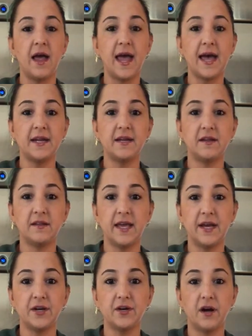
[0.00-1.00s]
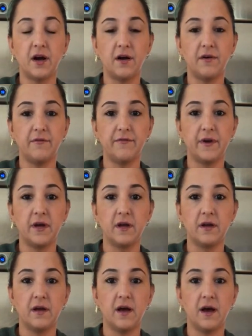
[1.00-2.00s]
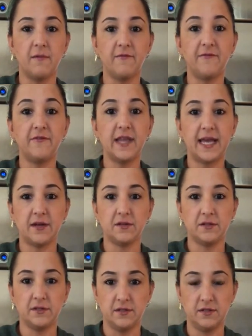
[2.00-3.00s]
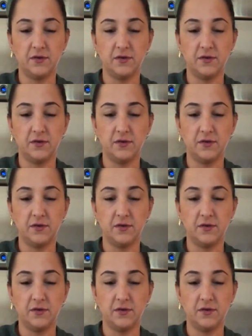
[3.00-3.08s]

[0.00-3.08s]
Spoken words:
added a layer of flannel